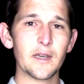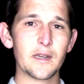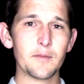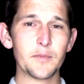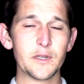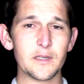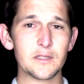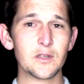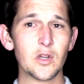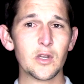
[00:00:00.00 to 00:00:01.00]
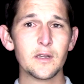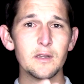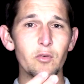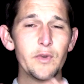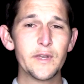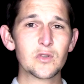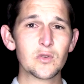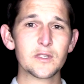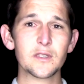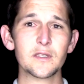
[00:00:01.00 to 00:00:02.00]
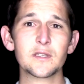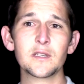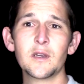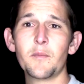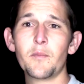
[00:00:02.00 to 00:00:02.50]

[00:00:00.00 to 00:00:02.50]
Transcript: a company's resources,